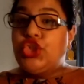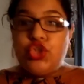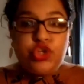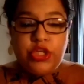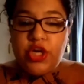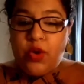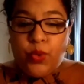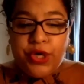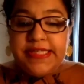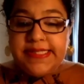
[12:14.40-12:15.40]
True to her
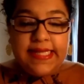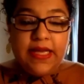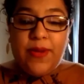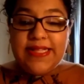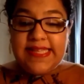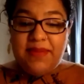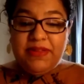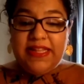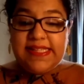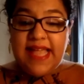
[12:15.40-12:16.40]
words, whilst
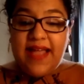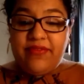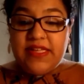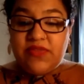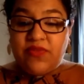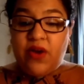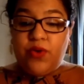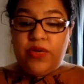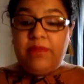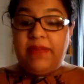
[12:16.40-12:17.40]
Ahmadis have thus far
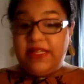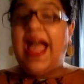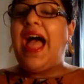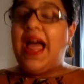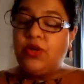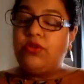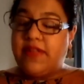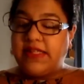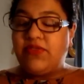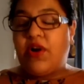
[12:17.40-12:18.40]

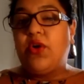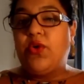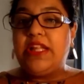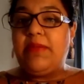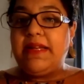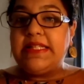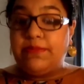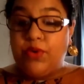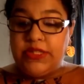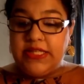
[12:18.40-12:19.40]
only been
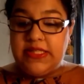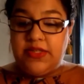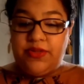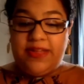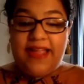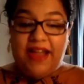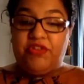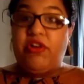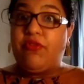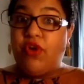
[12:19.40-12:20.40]
demoted to the
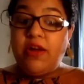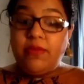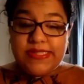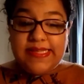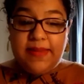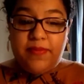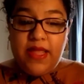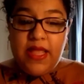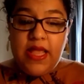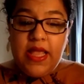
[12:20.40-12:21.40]
category of non-Muslim,
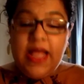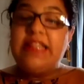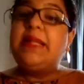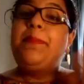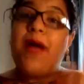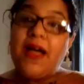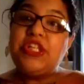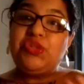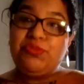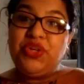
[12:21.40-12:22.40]
the
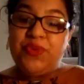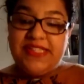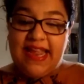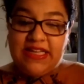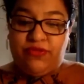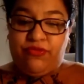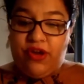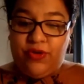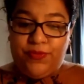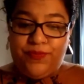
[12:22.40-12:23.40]
punishment was yet to
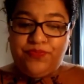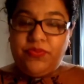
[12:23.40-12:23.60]
follow.